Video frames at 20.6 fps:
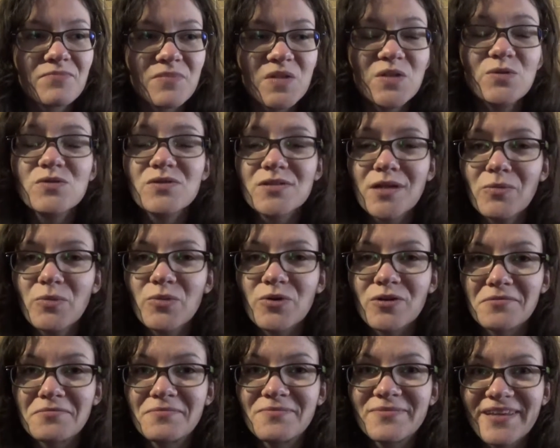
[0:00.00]
you
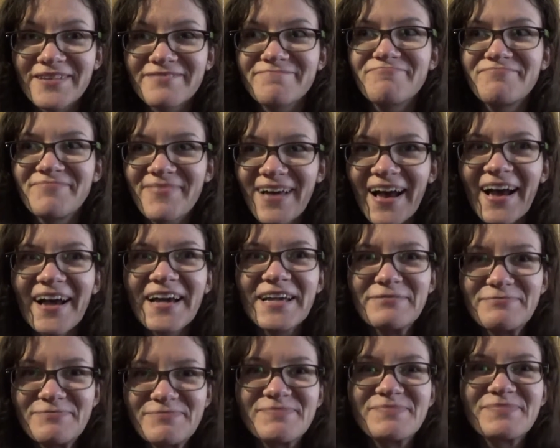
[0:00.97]
stumble, that
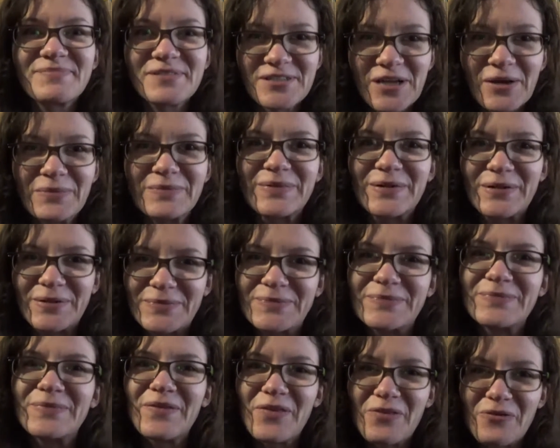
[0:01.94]
I stumble
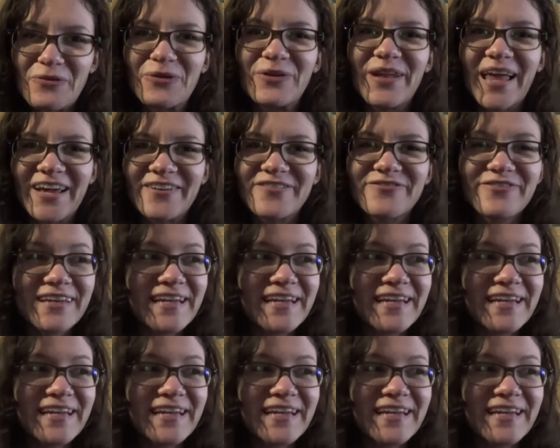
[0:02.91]
through life,